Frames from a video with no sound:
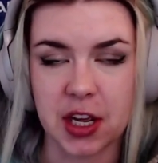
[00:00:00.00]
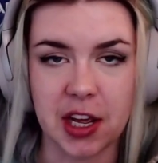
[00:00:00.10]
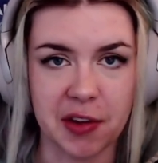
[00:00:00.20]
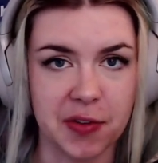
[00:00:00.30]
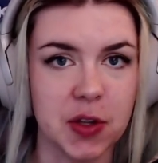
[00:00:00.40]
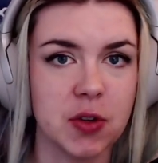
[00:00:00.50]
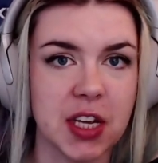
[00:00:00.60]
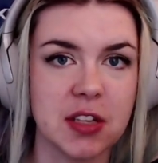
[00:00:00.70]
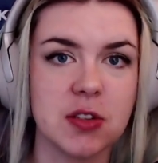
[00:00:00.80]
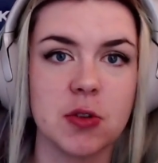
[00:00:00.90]
If you
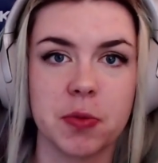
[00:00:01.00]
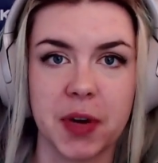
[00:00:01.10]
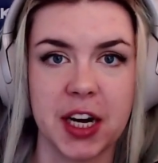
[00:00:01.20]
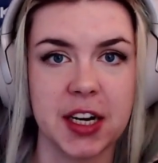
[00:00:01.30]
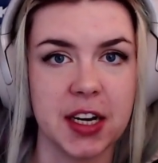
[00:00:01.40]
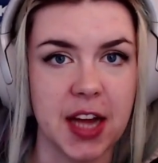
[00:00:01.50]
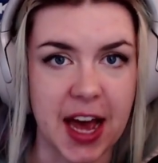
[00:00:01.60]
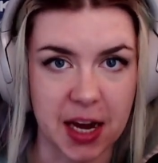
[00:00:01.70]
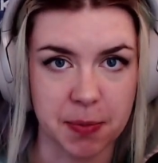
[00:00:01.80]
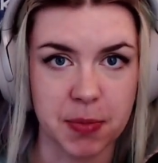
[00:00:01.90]
need to run it in
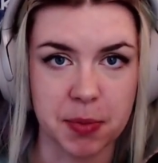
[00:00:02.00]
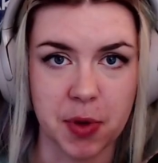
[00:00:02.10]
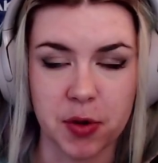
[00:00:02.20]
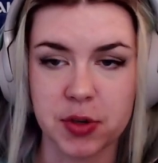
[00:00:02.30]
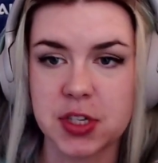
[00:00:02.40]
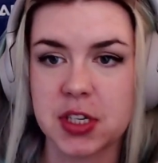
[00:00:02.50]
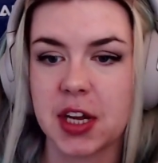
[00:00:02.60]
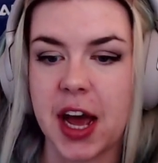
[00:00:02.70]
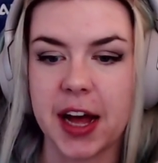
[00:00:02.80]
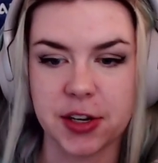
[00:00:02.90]
admin mode,
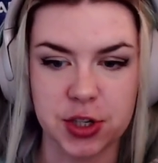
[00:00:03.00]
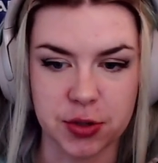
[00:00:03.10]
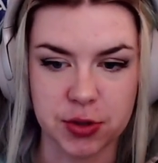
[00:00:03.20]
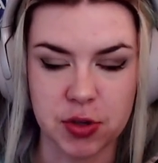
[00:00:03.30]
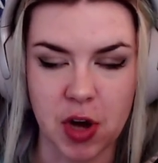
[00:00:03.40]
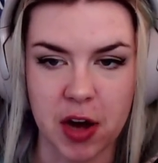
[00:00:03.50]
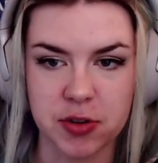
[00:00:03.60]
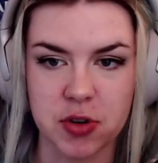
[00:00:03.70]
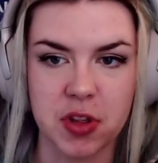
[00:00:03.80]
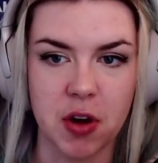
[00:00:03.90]
I showed you how to
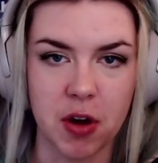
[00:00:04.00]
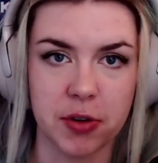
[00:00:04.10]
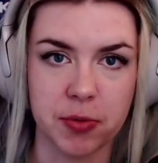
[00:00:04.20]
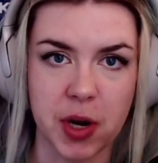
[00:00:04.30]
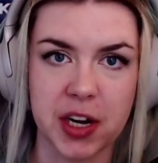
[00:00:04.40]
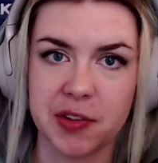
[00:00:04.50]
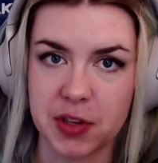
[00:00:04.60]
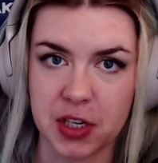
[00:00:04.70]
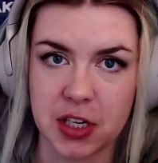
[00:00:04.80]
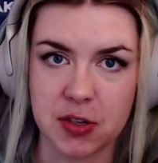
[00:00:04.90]
do the autorun if
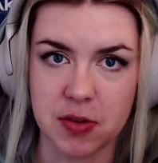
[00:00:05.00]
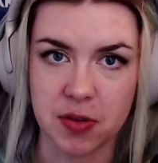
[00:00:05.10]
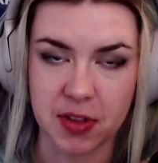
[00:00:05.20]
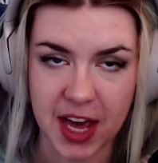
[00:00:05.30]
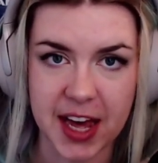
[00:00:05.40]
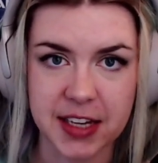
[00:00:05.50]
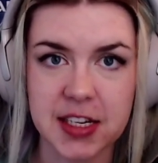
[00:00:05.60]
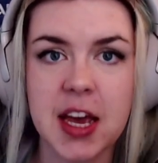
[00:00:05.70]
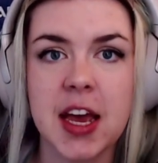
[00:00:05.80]
you need to do that.